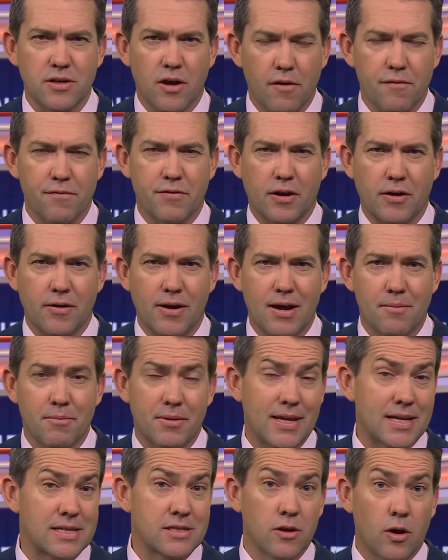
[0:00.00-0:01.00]
off the ground,
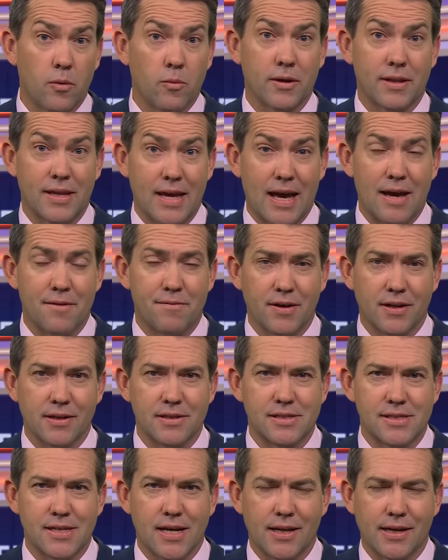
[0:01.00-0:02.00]
but that's not what the
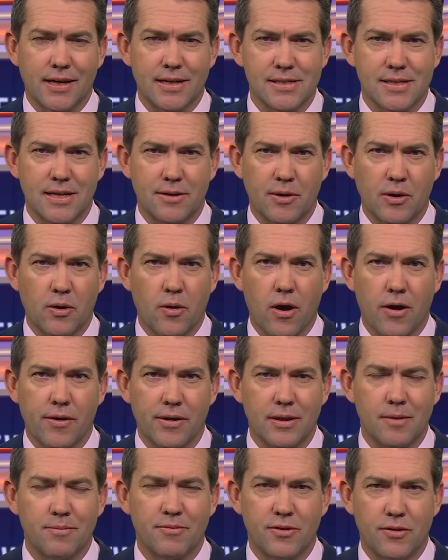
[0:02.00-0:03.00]
AFL is telling us they're
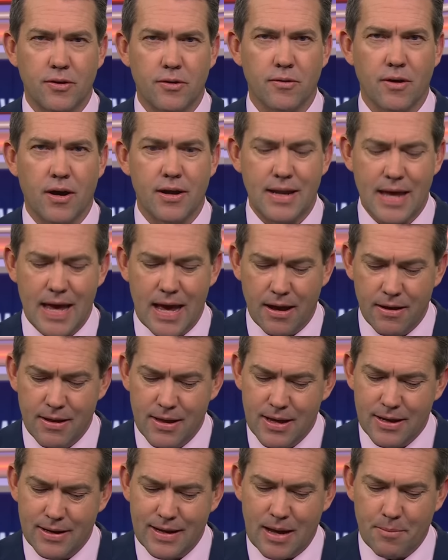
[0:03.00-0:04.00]
requiring them to do right now.
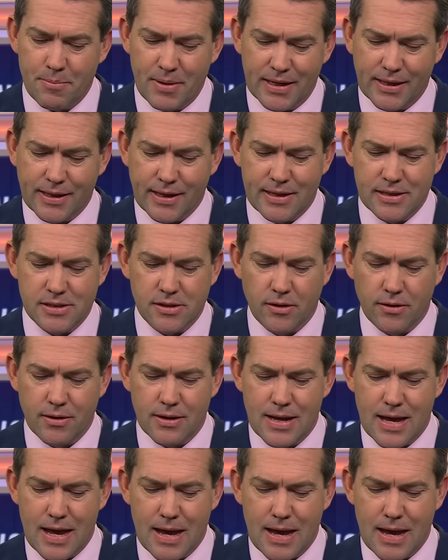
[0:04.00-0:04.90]
Now, Ben Key's on...